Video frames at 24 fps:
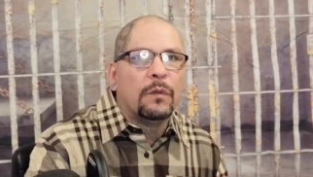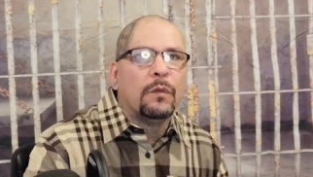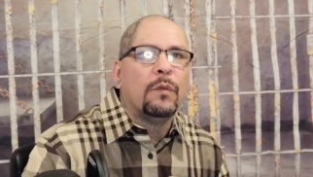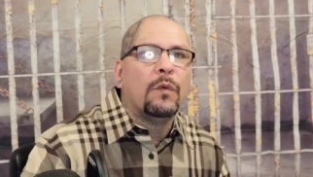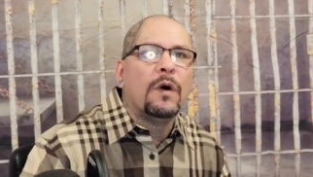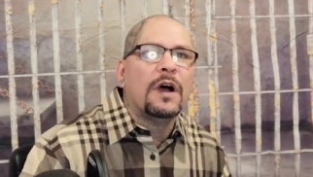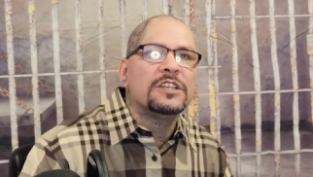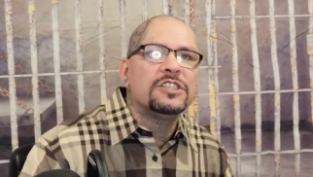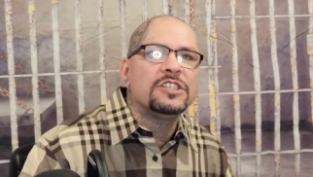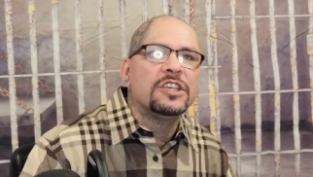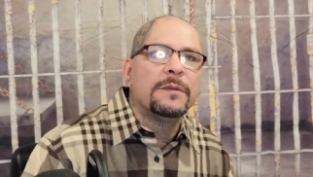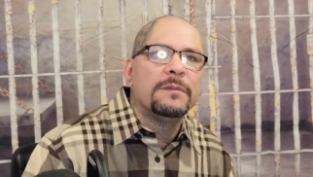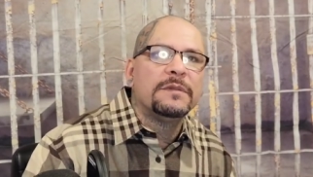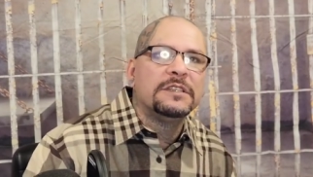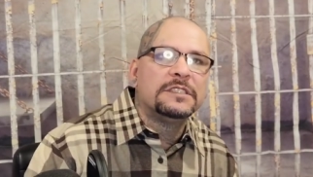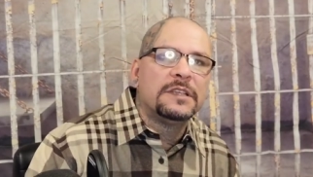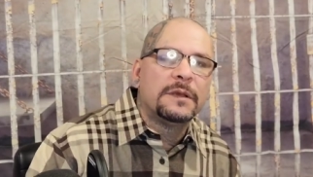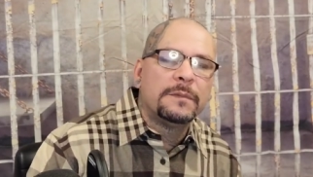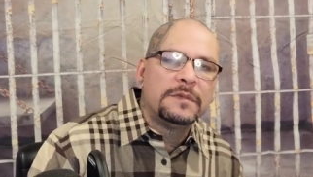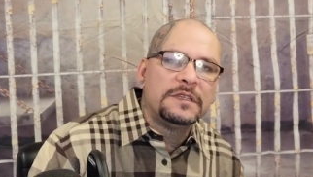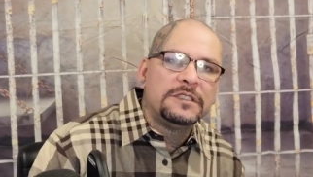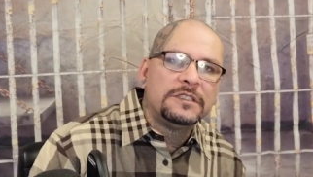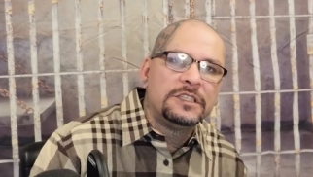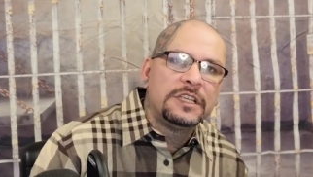Watch
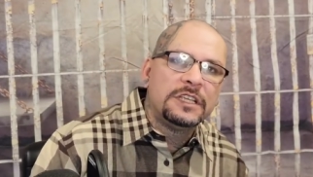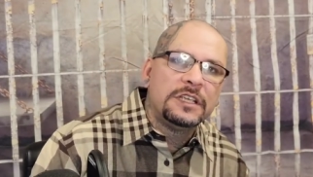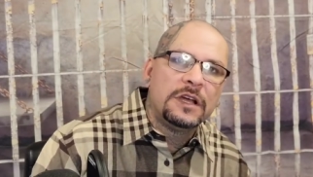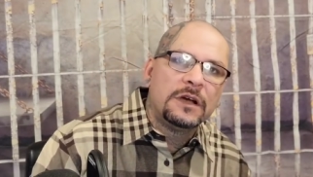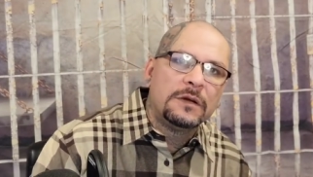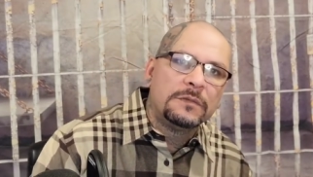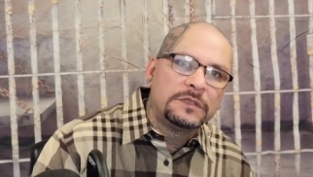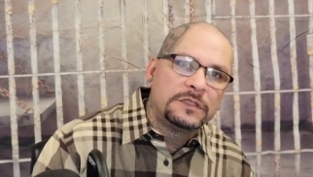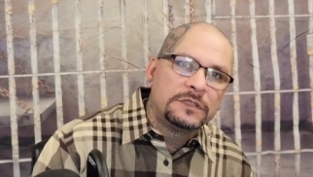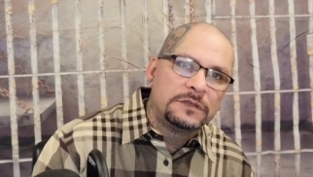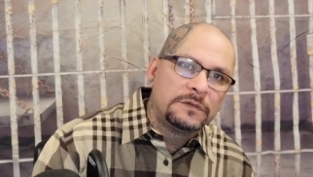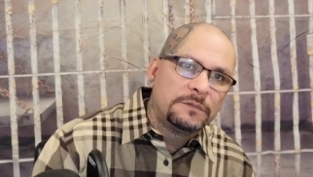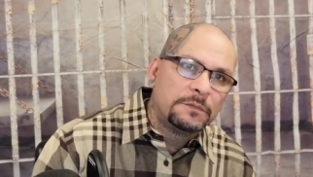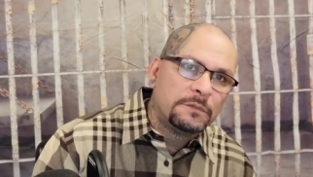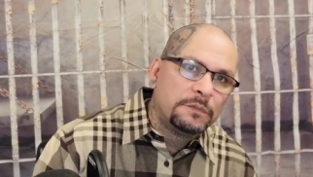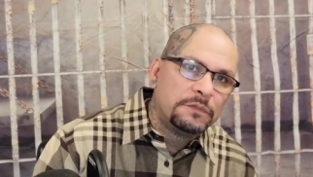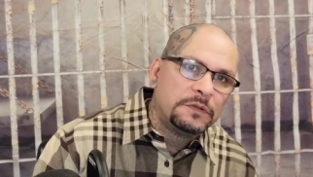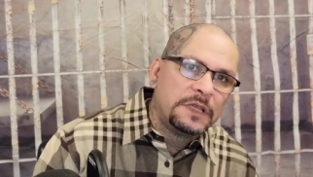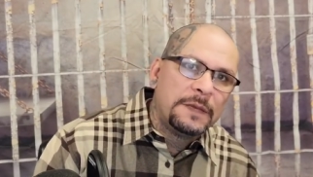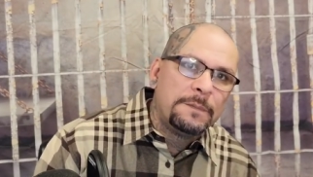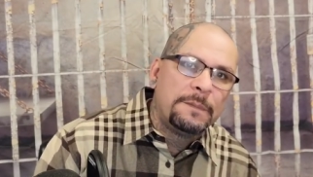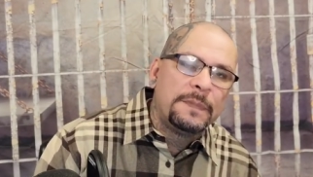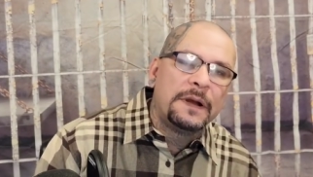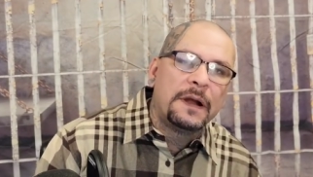MSNBC, Holmes.
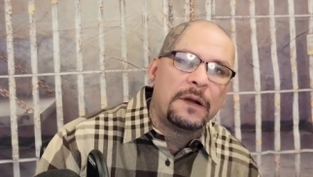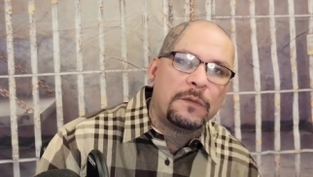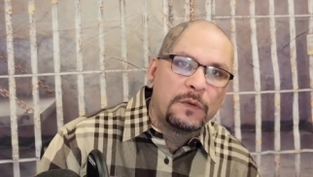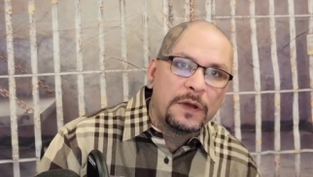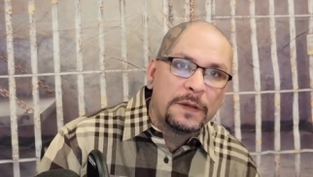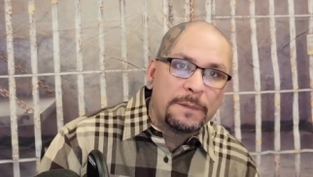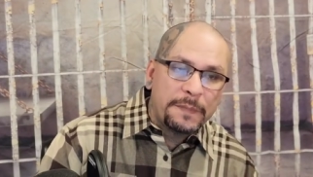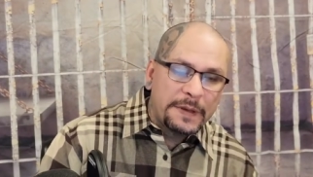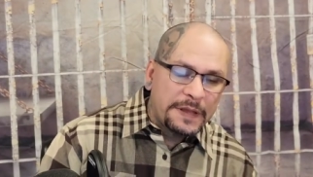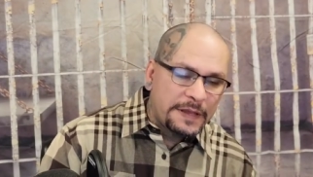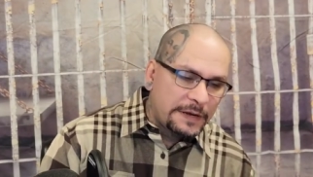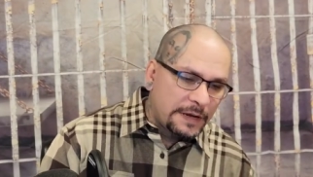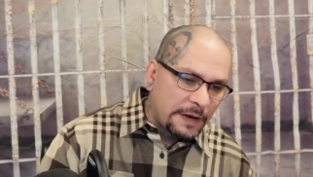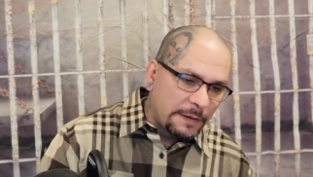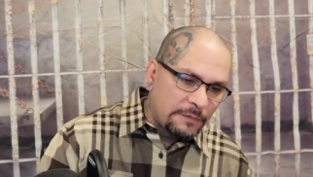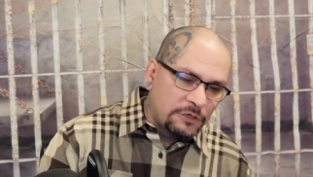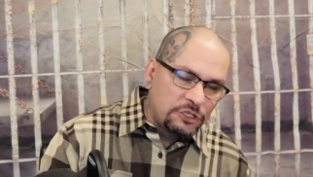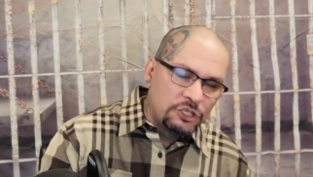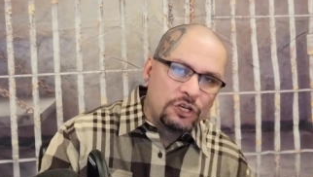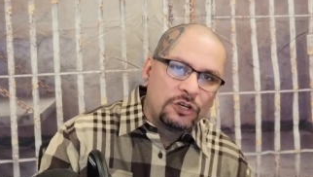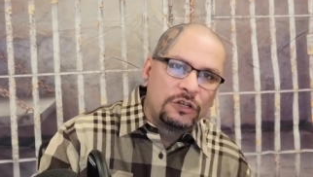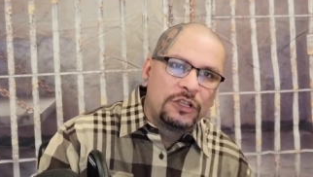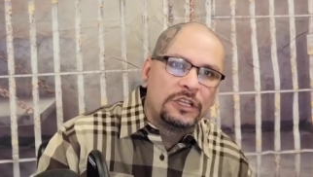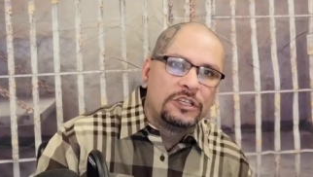Keep it on repeat. I'm
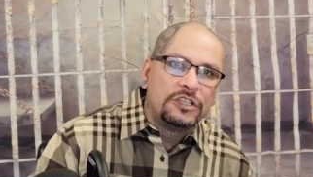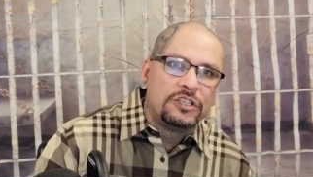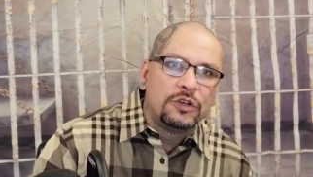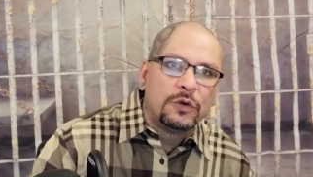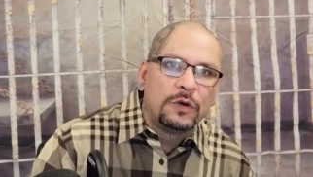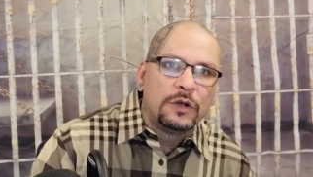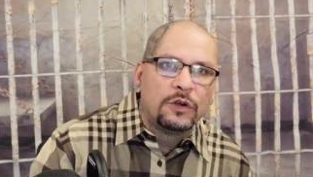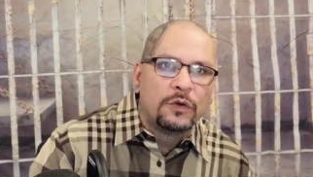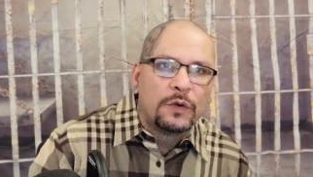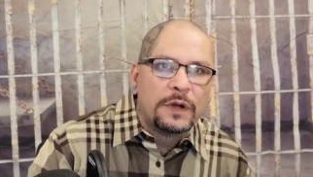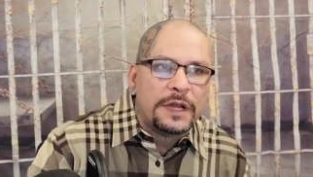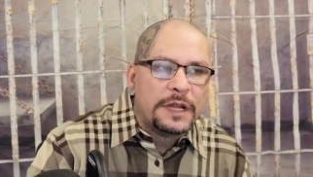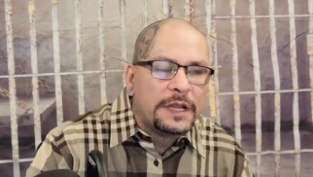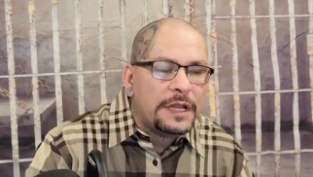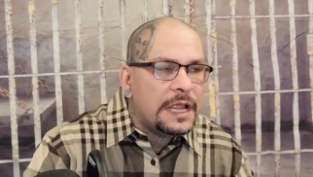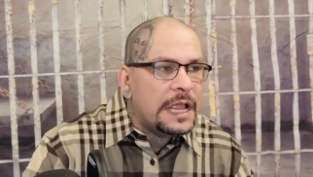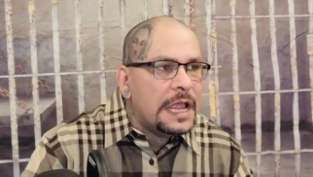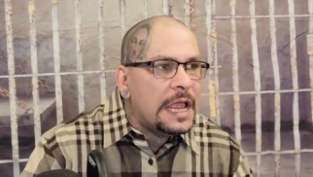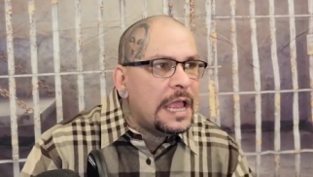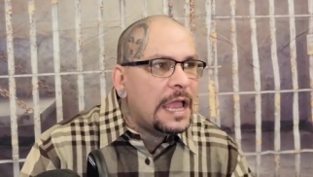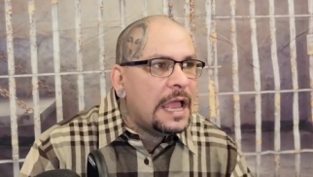sure that you'll agree.